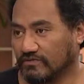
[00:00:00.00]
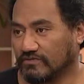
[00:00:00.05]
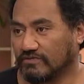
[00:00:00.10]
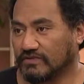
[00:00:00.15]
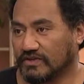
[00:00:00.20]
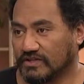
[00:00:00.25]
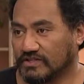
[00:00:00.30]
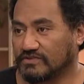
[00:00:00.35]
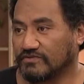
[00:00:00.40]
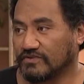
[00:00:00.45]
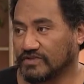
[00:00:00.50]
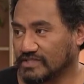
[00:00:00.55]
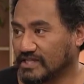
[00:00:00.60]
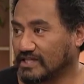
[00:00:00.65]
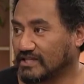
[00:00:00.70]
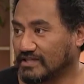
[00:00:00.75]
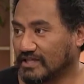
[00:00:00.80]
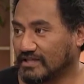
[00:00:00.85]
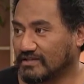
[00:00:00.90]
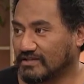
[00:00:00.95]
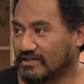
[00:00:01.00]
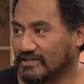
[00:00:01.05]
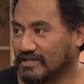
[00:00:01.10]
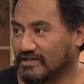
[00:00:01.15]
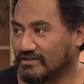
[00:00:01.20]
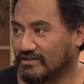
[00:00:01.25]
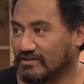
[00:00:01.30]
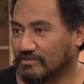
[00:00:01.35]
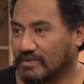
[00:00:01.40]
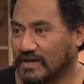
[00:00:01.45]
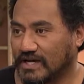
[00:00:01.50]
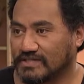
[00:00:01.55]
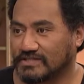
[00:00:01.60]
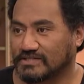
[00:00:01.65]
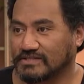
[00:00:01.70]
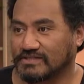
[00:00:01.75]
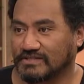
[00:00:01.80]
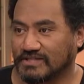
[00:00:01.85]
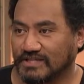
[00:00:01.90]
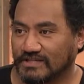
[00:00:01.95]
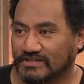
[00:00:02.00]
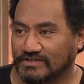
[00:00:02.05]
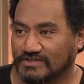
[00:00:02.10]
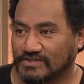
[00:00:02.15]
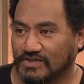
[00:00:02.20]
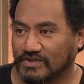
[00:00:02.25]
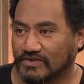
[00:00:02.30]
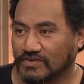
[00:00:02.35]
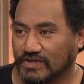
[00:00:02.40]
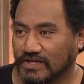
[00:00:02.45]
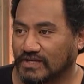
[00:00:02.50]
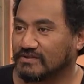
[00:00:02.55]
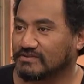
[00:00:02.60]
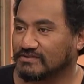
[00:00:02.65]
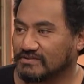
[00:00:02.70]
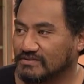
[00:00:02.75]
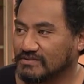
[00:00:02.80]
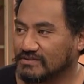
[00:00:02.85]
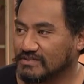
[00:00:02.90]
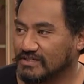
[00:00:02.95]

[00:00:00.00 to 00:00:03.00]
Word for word: of interviews that, that they've done in the past, and, and so yeah